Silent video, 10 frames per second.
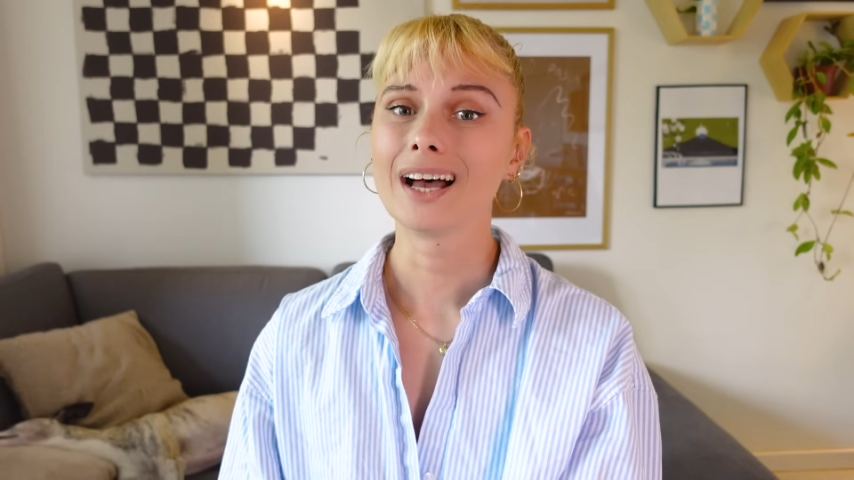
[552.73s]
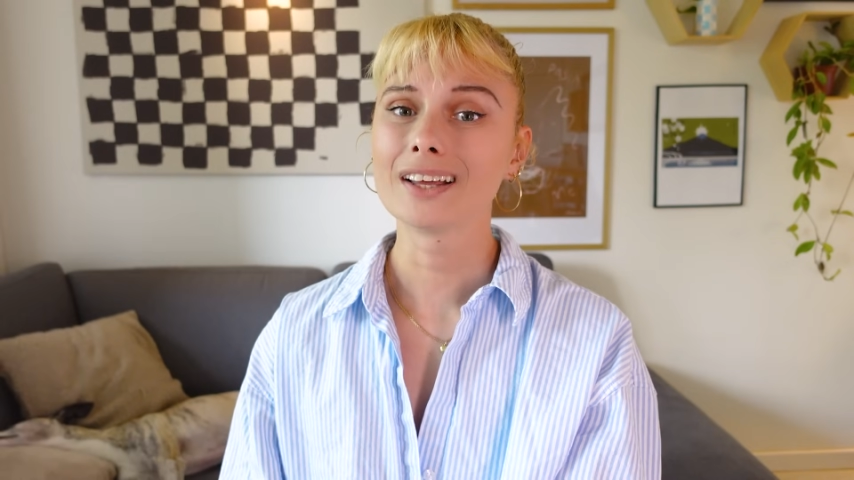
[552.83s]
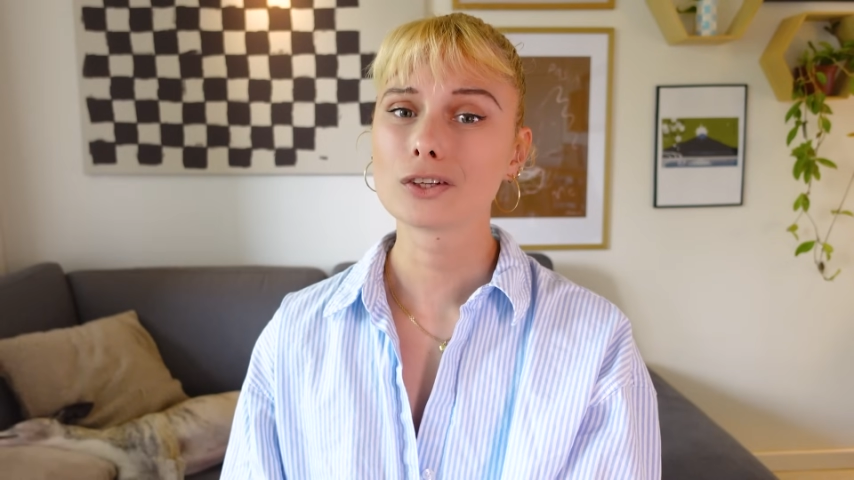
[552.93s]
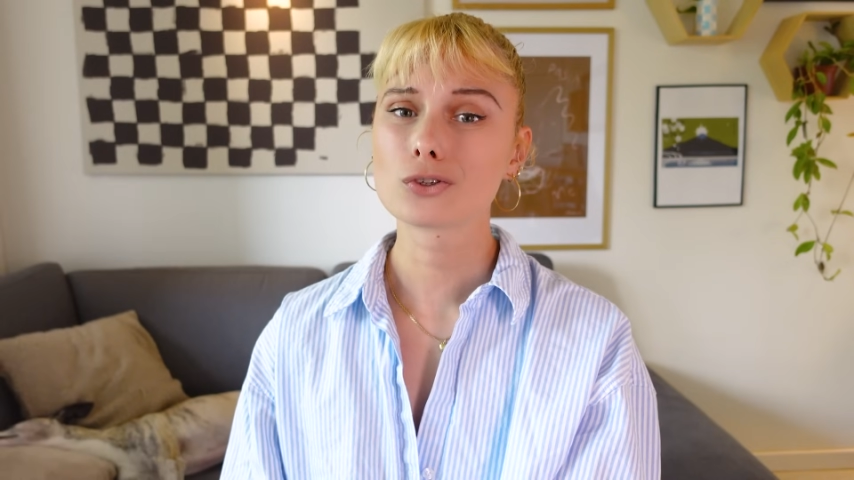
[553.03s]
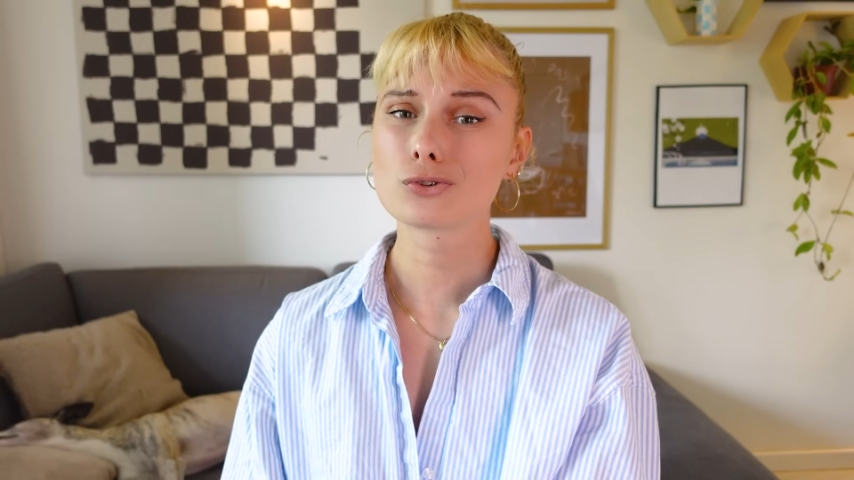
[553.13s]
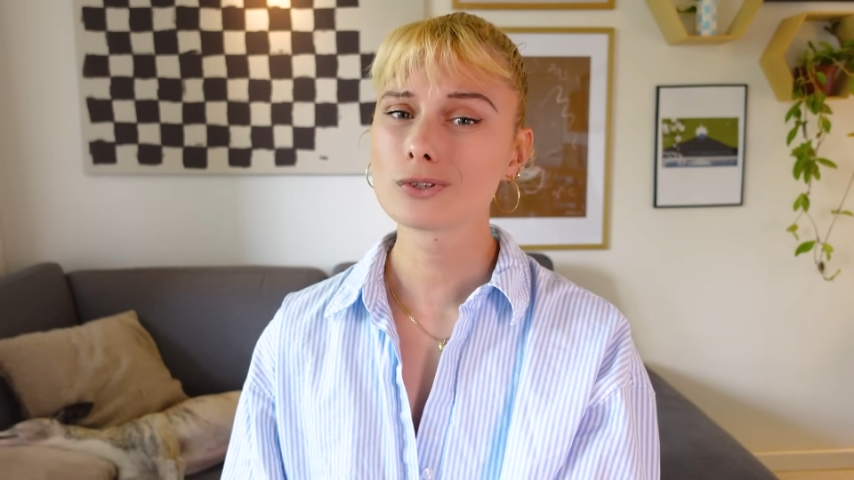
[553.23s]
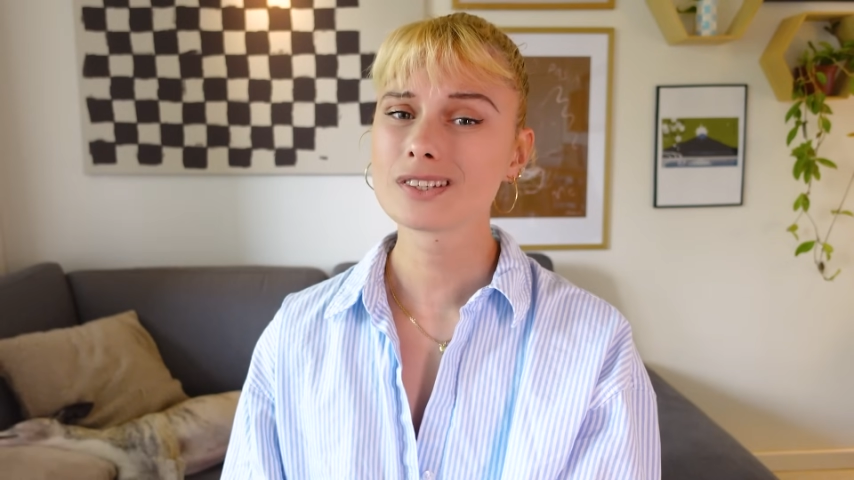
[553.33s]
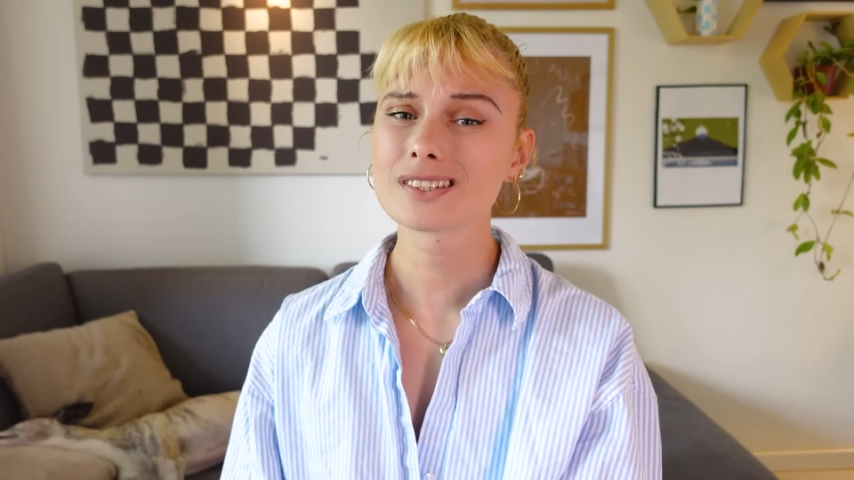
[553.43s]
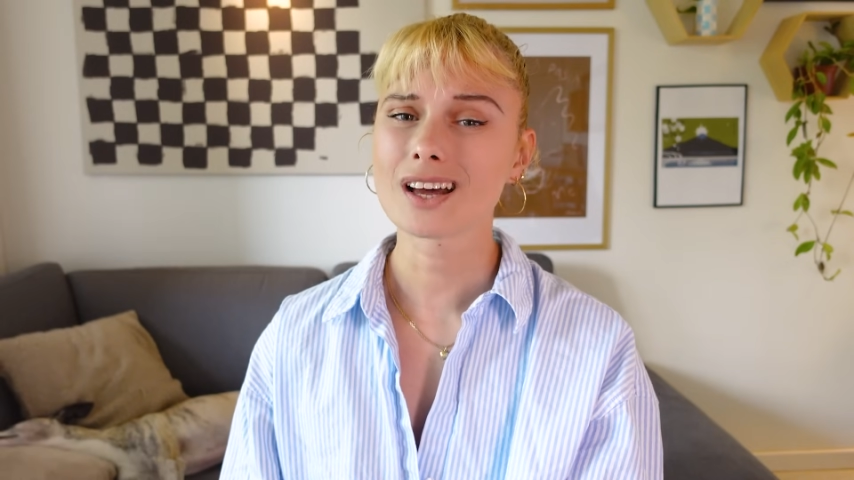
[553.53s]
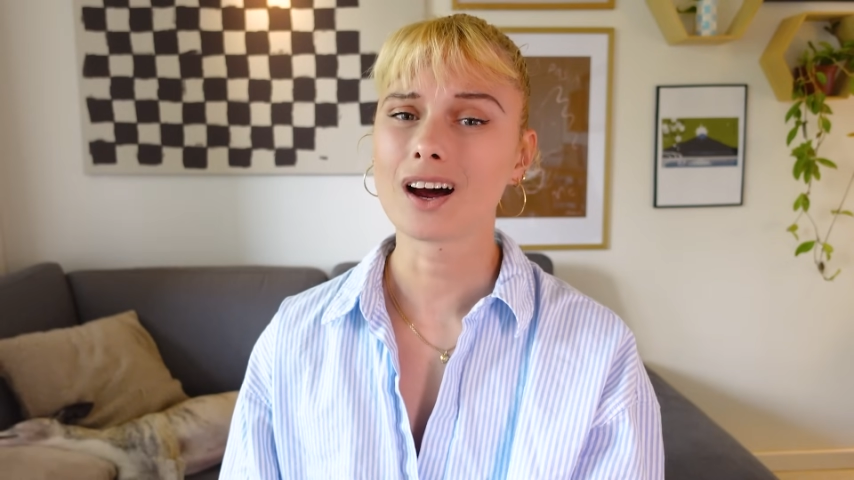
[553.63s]
And the truth
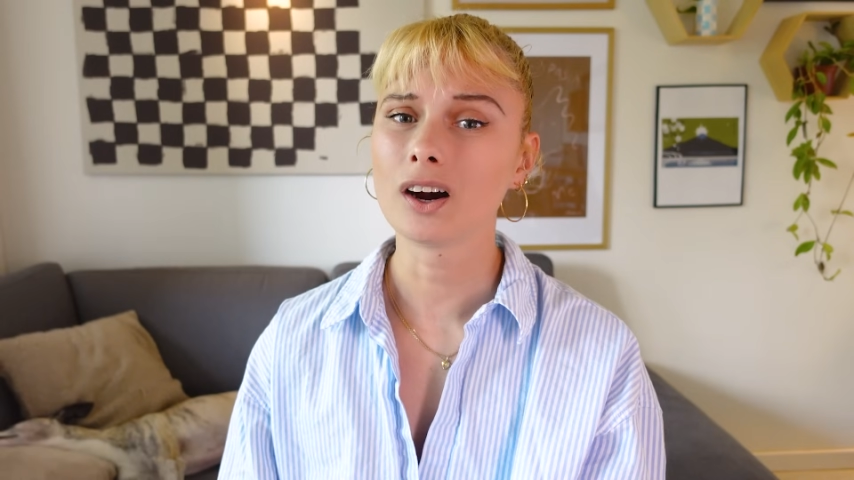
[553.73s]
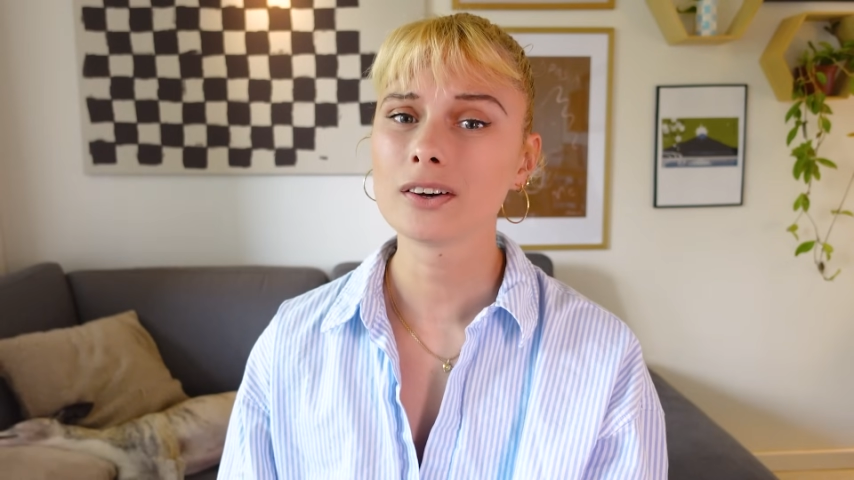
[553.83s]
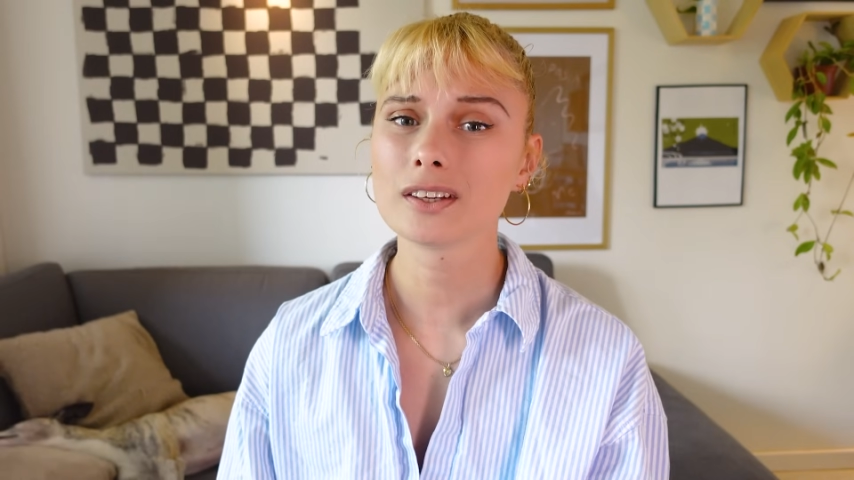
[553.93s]
is, art